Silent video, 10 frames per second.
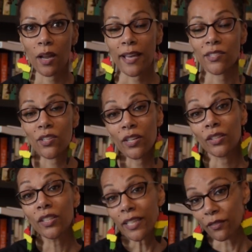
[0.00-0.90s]
I started
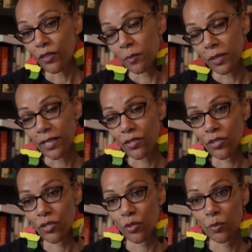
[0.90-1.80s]
looking for a place
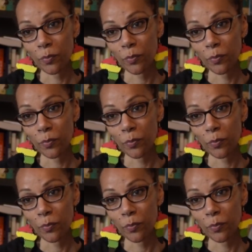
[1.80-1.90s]
to